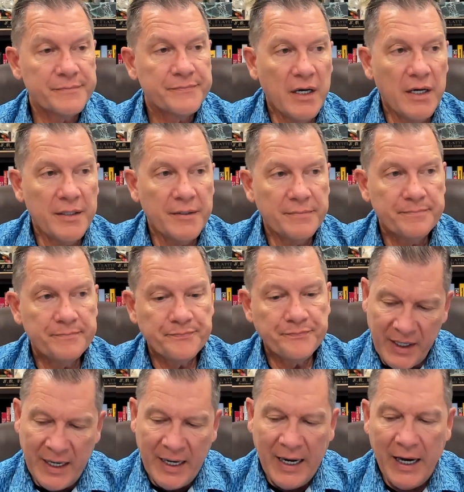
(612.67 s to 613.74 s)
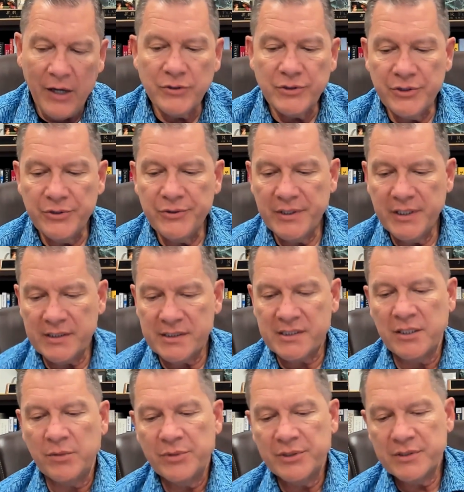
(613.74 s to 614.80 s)
And how do you get
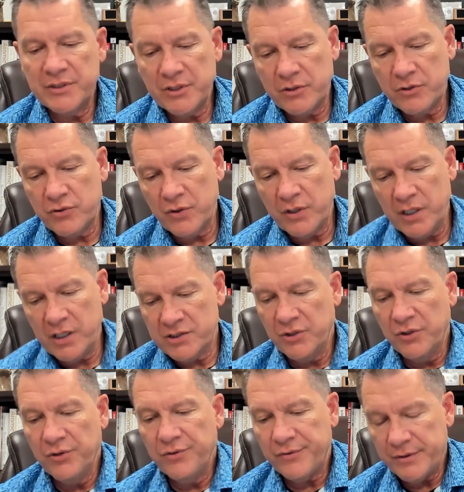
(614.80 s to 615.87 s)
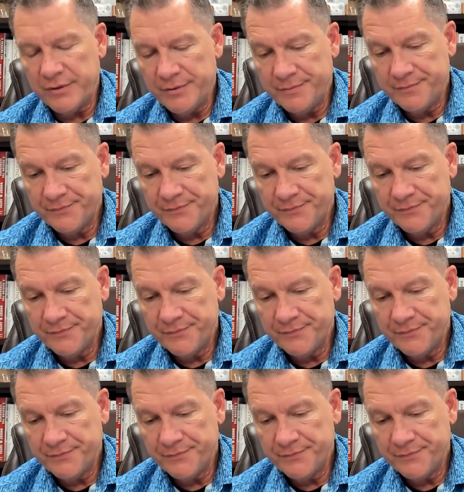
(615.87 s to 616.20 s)
someone to cross over